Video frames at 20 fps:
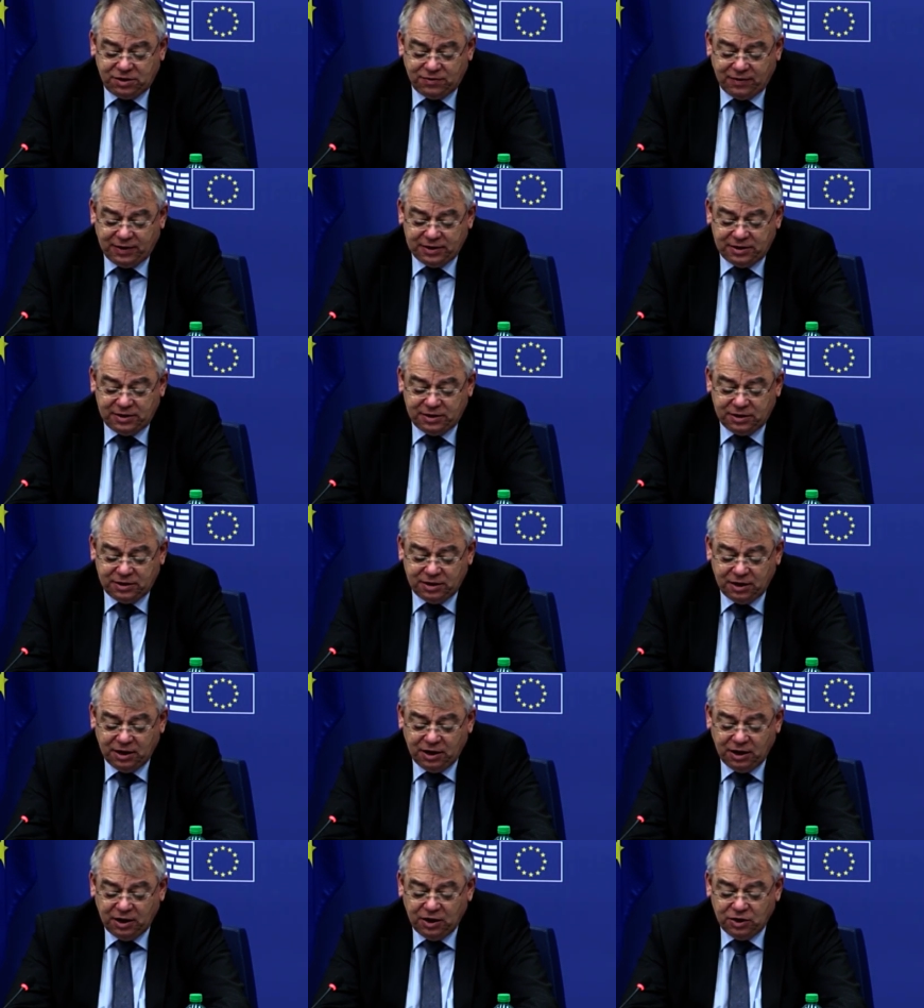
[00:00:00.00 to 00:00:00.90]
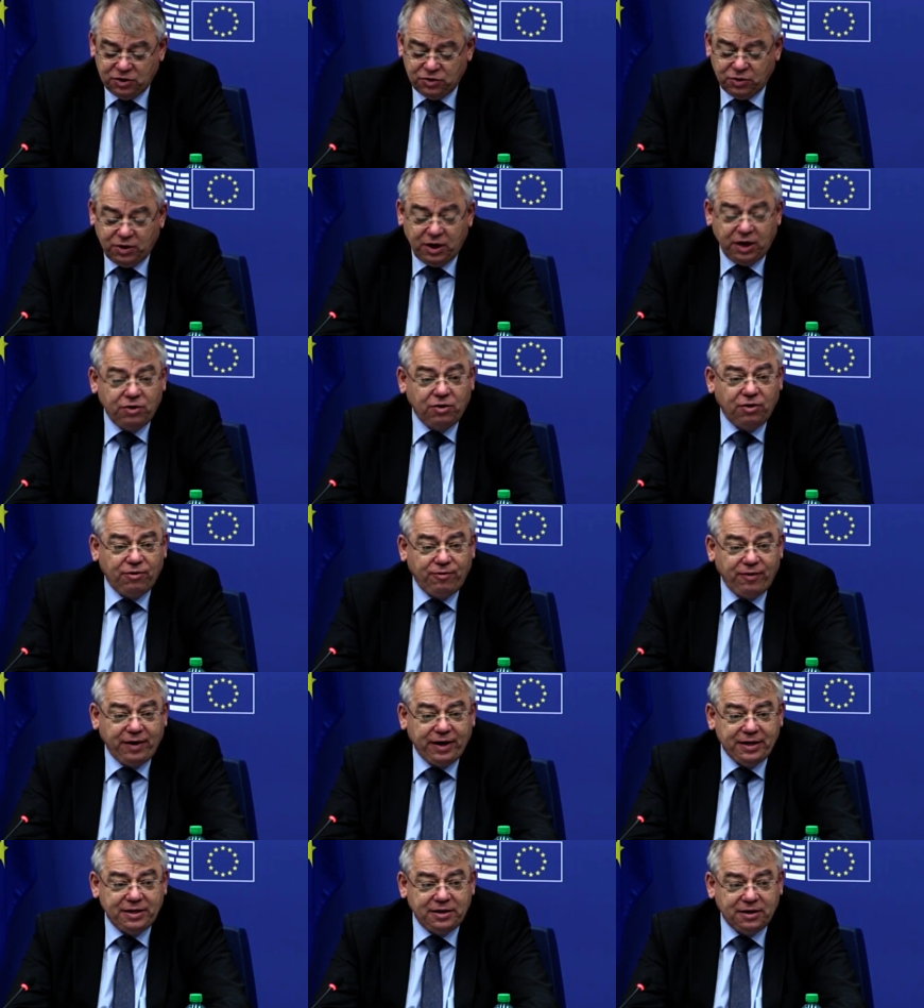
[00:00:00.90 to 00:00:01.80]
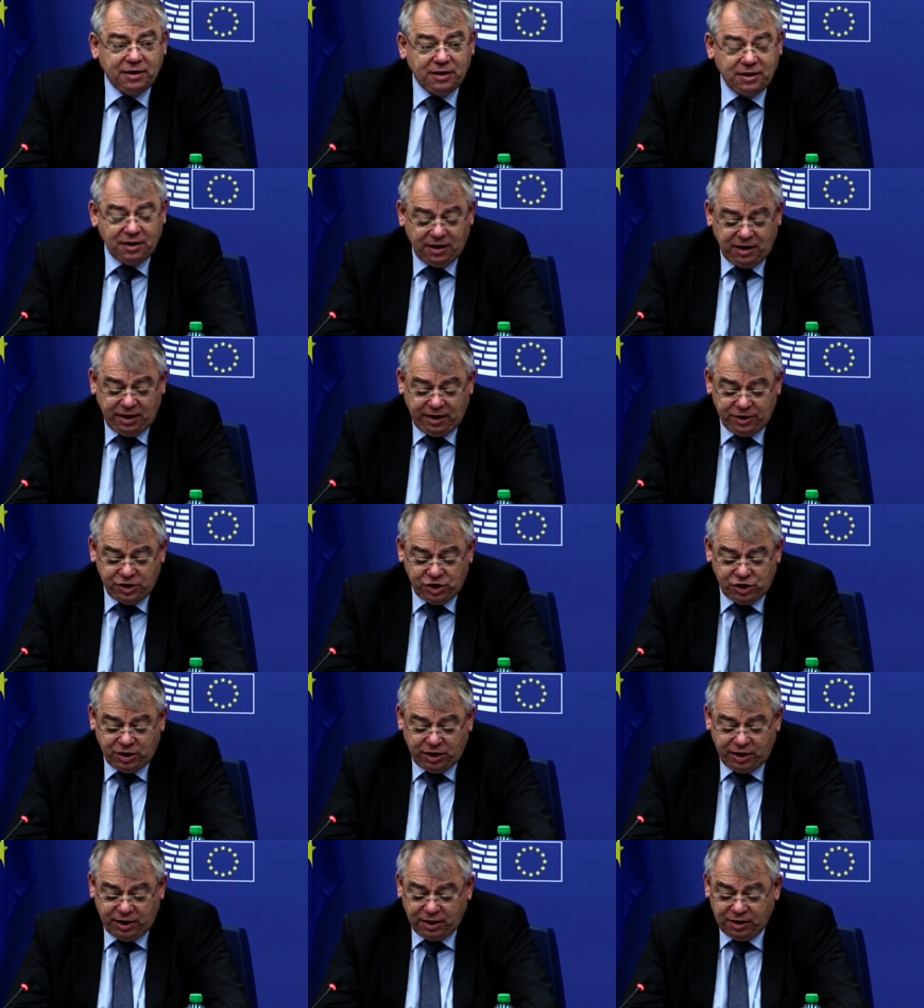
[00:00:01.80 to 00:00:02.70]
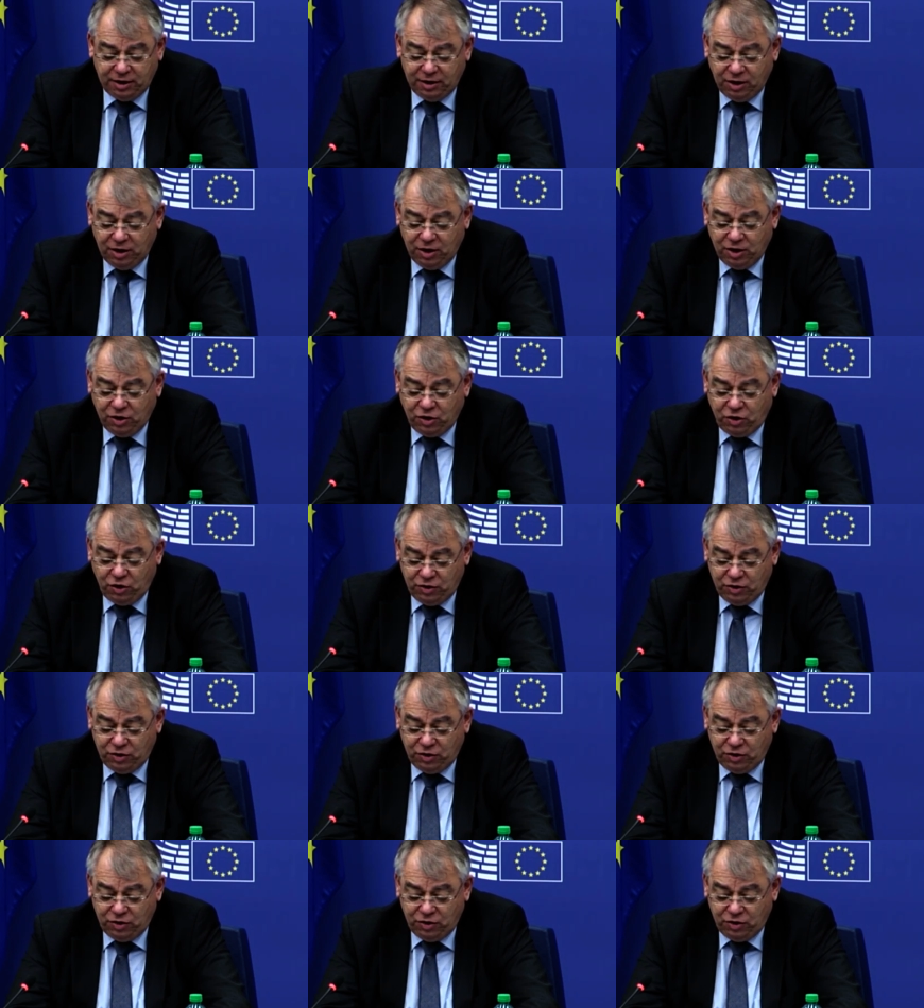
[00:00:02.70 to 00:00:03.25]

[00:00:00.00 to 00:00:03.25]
with a new high of two hundred sixty-seven point three billion.